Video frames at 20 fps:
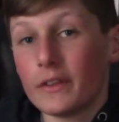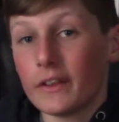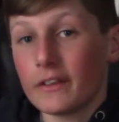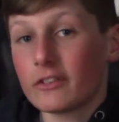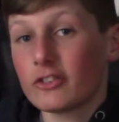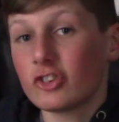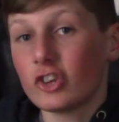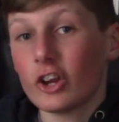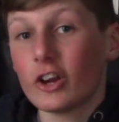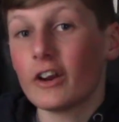
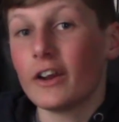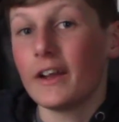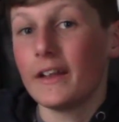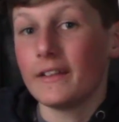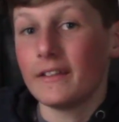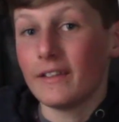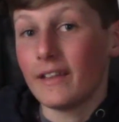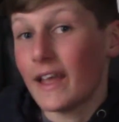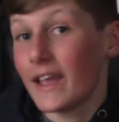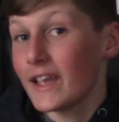this year,
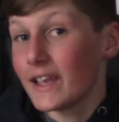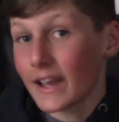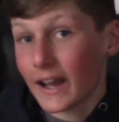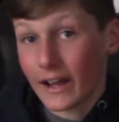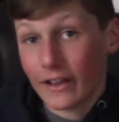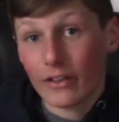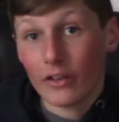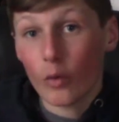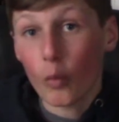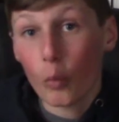and they
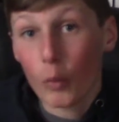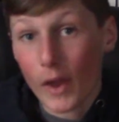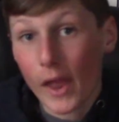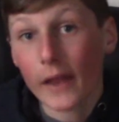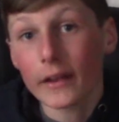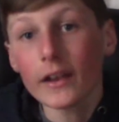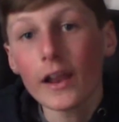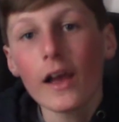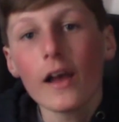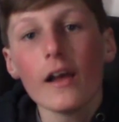got a
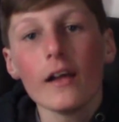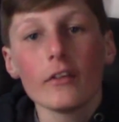win.